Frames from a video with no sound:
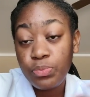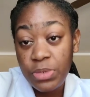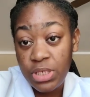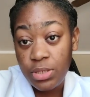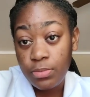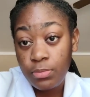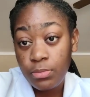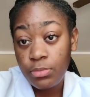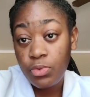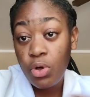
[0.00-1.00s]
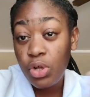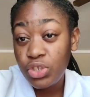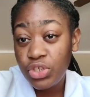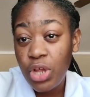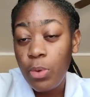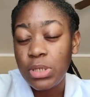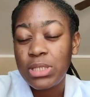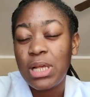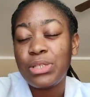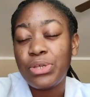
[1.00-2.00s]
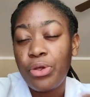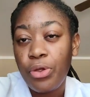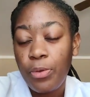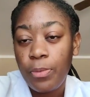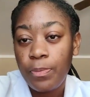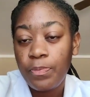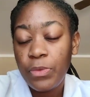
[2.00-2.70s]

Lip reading: me, culture shock was just a term.